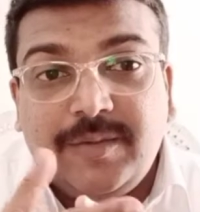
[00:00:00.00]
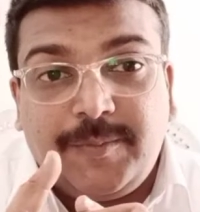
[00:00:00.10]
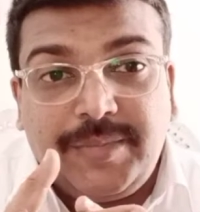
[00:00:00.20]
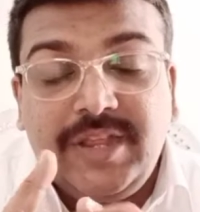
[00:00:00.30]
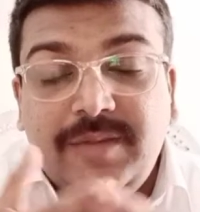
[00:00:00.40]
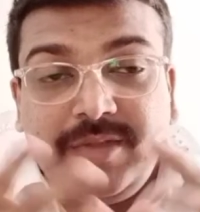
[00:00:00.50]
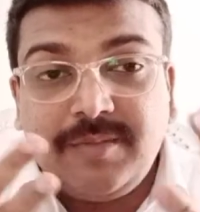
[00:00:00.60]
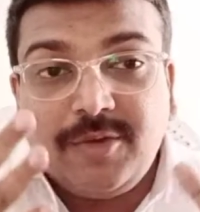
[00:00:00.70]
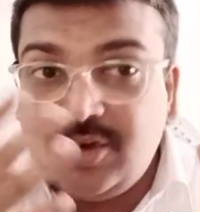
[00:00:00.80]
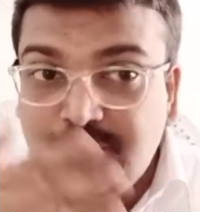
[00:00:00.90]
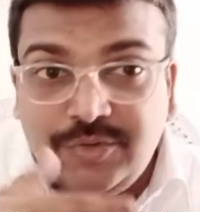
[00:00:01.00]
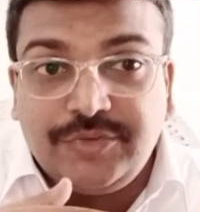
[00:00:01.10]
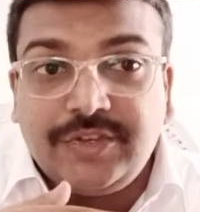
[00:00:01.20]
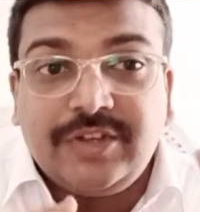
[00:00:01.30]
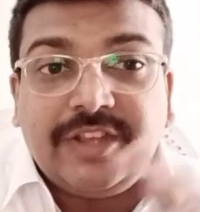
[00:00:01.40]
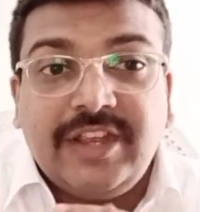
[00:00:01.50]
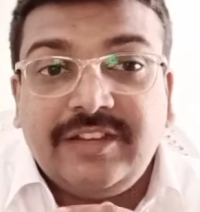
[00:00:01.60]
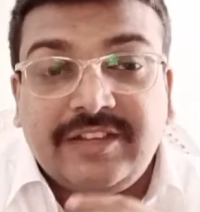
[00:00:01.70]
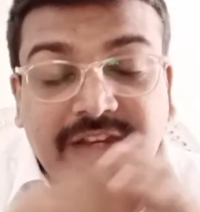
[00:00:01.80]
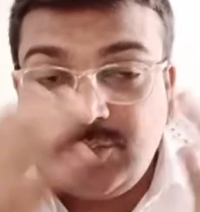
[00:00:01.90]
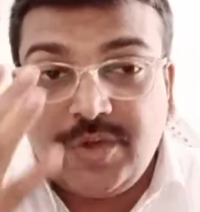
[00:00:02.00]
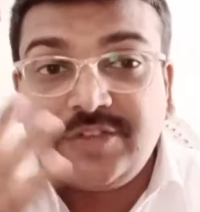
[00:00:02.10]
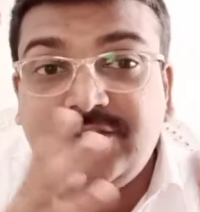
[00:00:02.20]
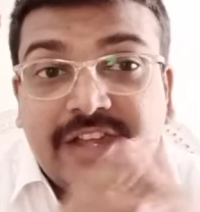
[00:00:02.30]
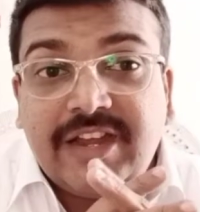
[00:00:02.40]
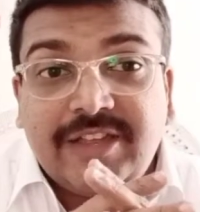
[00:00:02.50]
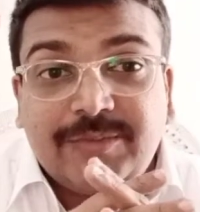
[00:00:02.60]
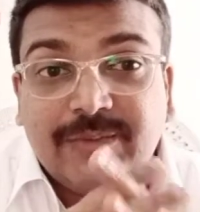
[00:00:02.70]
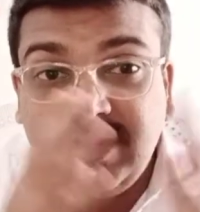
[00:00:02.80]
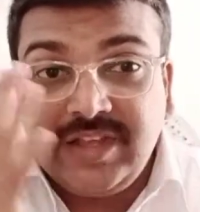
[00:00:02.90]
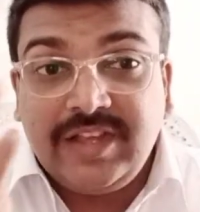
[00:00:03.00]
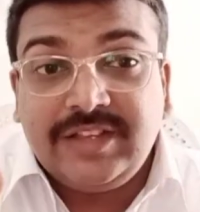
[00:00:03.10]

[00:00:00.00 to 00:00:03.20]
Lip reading: premium, all those on the end screen. Watch that as well.